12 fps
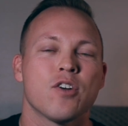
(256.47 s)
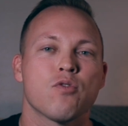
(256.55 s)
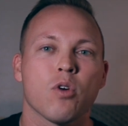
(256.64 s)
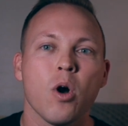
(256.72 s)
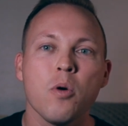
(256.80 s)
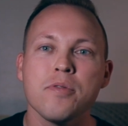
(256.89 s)

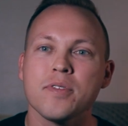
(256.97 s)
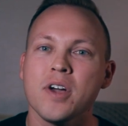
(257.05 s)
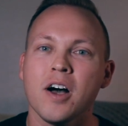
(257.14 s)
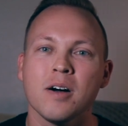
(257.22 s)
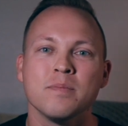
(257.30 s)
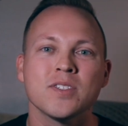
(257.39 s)
Growth
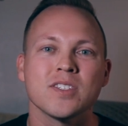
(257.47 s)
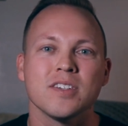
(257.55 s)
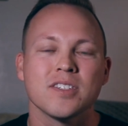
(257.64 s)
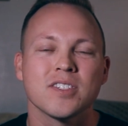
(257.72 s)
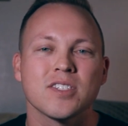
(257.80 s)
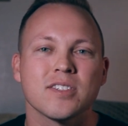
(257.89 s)

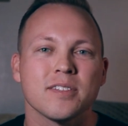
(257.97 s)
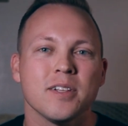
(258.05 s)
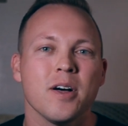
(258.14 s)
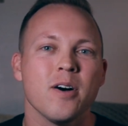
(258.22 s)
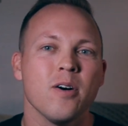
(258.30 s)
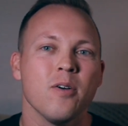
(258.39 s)
comes
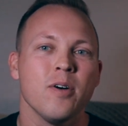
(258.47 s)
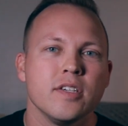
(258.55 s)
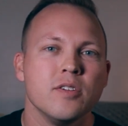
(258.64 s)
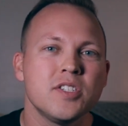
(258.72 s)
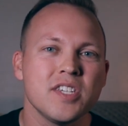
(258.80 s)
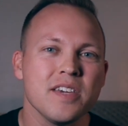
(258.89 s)
slow.
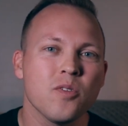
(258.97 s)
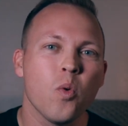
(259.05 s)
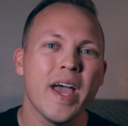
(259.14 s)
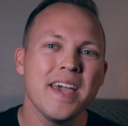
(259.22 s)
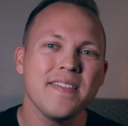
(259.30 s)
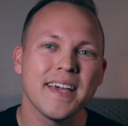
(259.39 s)
You see, the
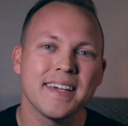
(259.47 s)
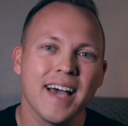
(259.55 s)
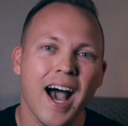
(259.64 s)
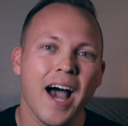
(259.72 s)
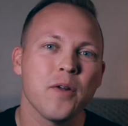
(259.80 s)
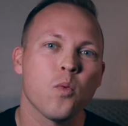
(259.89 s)
way that
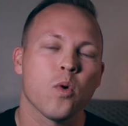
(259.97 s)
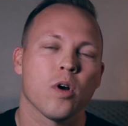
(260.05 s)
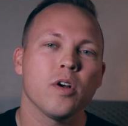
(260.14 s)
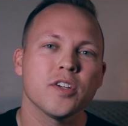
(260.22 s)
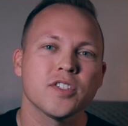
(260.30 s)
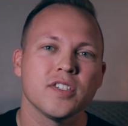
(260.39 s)
God
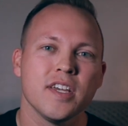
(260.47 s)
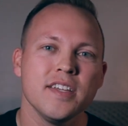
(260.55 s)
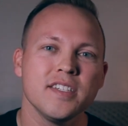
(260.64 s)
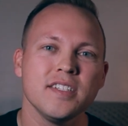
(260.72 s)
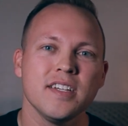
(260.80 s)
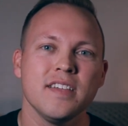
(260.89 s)
works
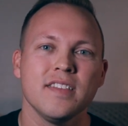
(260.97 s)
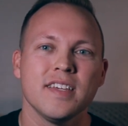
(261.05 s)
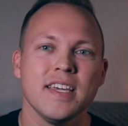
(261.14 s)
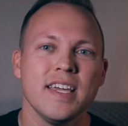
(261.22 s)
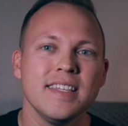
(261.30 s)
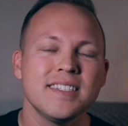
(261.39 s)
isn't in
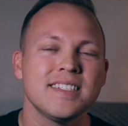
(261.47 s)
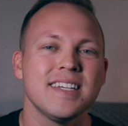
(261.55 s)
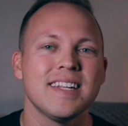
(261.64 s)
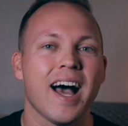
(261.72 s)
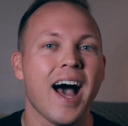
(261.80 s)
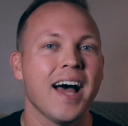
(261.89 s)
the
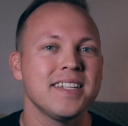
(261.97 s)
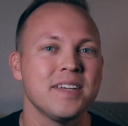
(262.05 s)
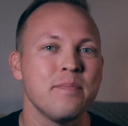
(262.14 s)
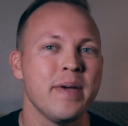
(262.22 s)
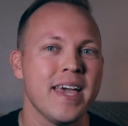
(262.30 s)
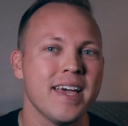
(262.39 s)
instant
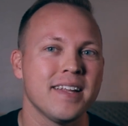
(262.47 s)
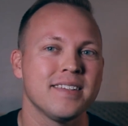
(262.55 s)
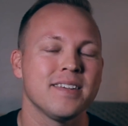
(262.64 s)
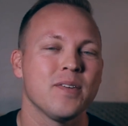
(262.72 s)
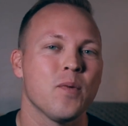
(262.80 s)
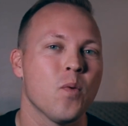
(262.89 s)

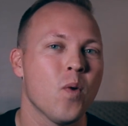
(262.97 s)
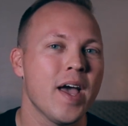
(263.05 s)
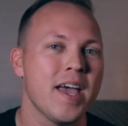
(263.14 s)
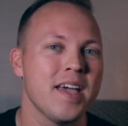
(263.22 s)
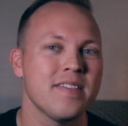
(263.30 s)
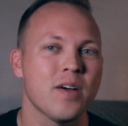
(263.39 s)
on-demand
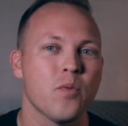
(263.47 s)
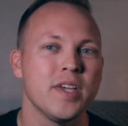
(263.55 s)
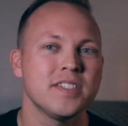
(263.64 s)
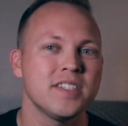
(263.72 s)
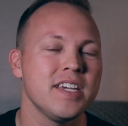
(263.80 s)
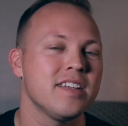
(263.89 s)
way that
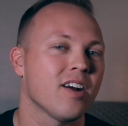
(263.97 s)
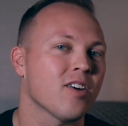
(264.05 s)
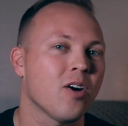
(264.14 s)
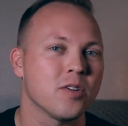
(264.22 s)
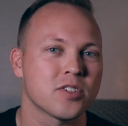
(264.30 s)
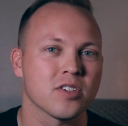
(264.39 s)
we see in our
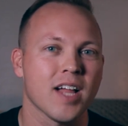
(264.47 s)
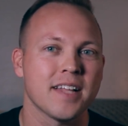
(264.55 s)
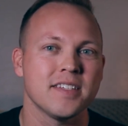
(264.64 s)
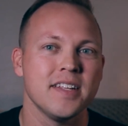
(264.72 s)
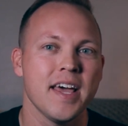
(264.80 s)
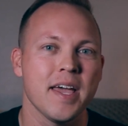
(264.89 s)
culture a
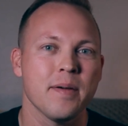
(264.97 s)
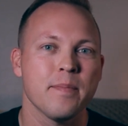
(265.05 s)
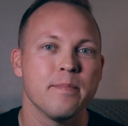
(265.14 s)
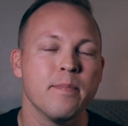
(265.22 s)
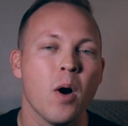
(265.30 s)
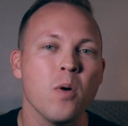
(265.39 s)
lot today.
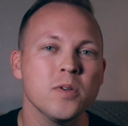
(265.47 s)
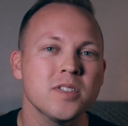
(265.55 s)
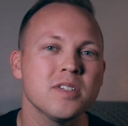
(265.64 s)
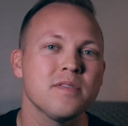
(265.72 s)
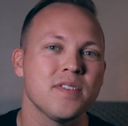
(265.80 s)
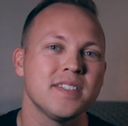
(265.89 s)

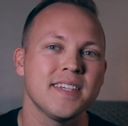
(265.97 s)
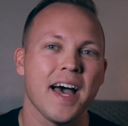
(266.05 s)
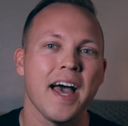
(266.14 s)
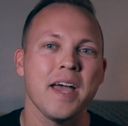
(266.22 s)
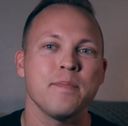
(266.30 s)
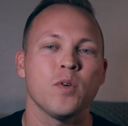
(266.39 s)
Most of the
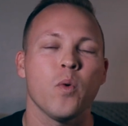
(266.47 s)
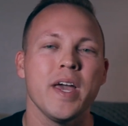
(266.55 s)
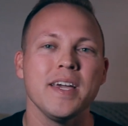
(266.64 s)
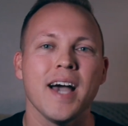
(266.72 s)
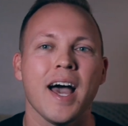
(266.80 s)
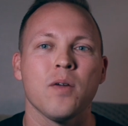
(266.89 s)
time, the
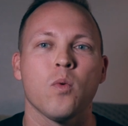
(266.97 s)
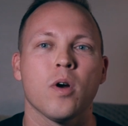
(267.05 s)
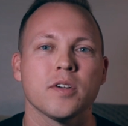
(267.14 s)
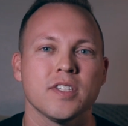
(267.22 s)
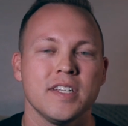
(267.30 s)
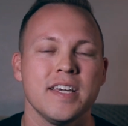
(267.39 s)
way God
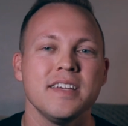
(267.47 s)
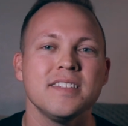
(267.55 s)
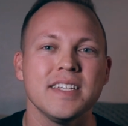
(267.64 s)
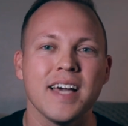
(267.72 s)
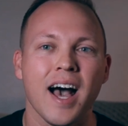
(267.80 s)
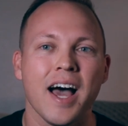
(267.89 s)
works in
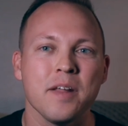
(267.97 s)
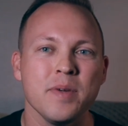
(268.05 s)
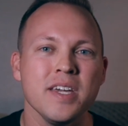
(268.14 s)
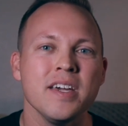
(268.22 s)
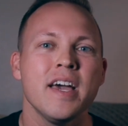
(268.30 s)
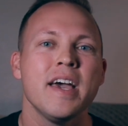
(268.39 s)
his
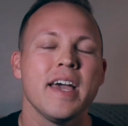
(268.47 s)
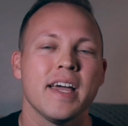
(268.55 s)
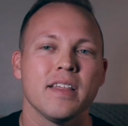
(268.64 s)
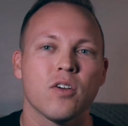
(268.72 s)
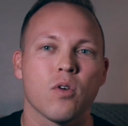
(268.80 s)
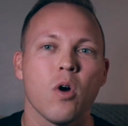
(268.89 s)
economy,
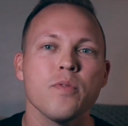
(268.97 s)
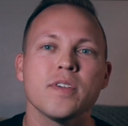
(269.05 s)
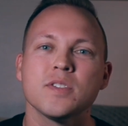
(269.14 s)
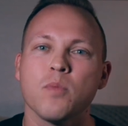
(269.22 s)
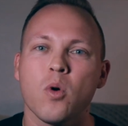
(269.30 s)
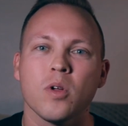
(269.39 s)
growth
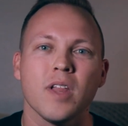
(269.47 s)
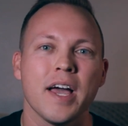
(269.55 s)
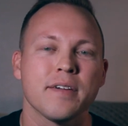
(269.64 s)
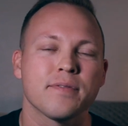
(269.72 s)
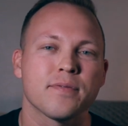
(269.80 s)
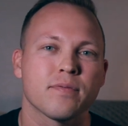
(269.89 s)
is more
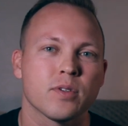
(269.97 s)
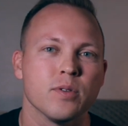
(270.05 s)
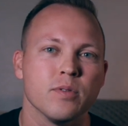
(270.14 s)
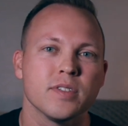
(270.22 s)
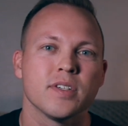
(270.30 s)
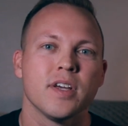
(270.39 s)
like
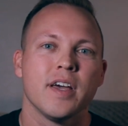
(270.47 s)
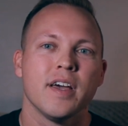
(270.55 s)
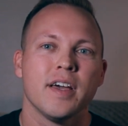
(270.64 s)
fruit.